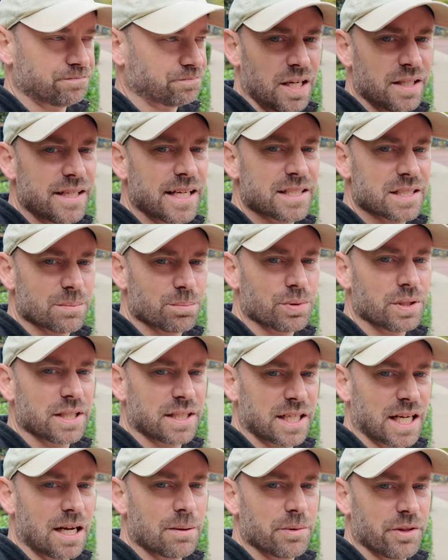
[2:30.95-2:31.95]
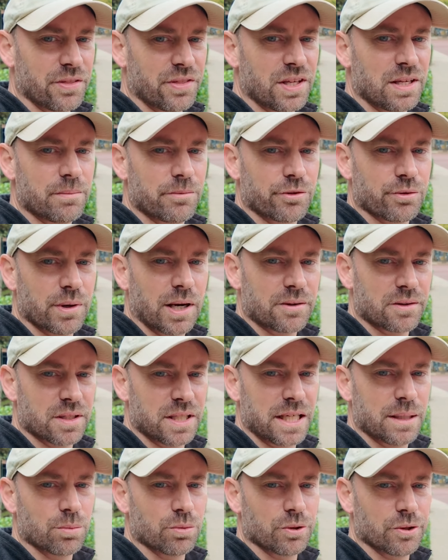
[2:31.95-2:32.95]
and that's a pretty common theme throughout the
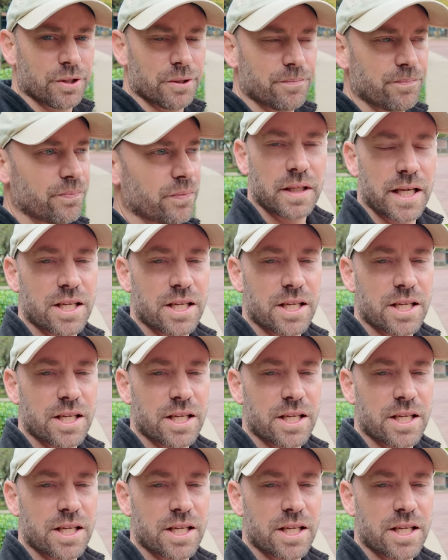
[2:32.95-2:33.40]
neighborhood.